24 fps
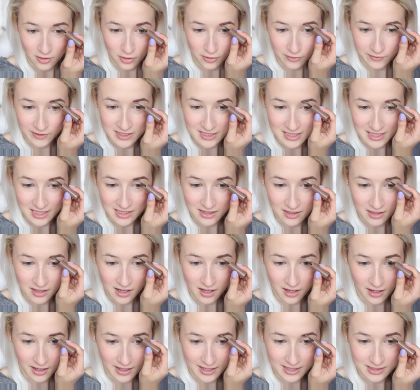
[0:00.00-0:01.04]
Obviously the
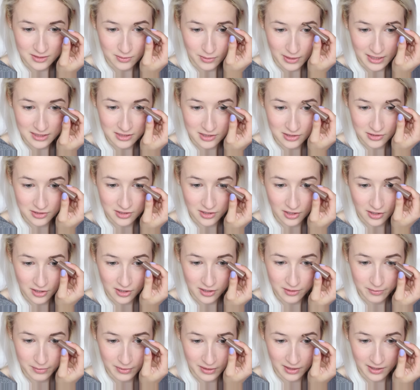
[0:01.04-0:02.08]
colour is way too
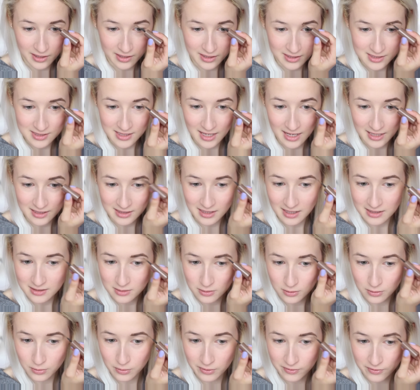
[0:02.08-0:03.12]
dark, but like I said, that's
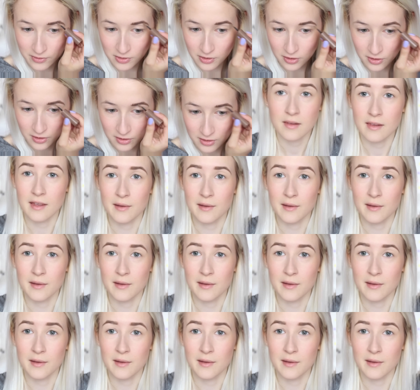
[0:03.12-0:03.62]
all we've got.